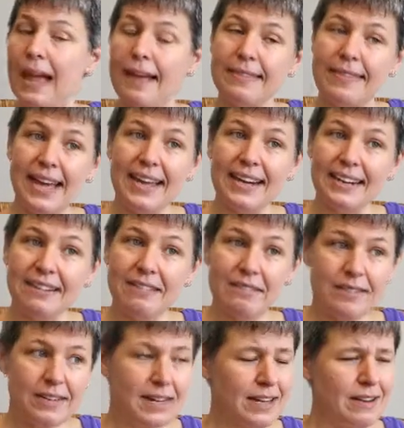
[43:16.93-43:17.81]
And
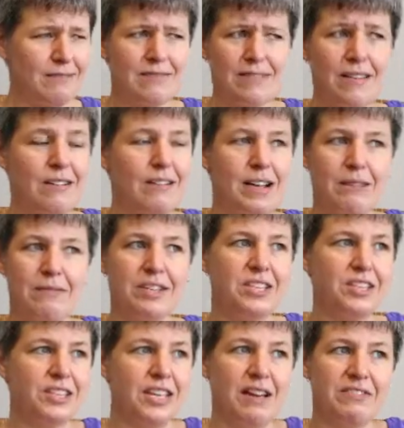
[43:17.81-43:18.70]
then we're like, okay,
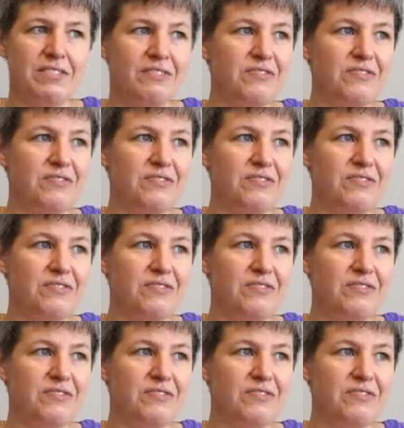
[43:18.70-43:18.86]
we just have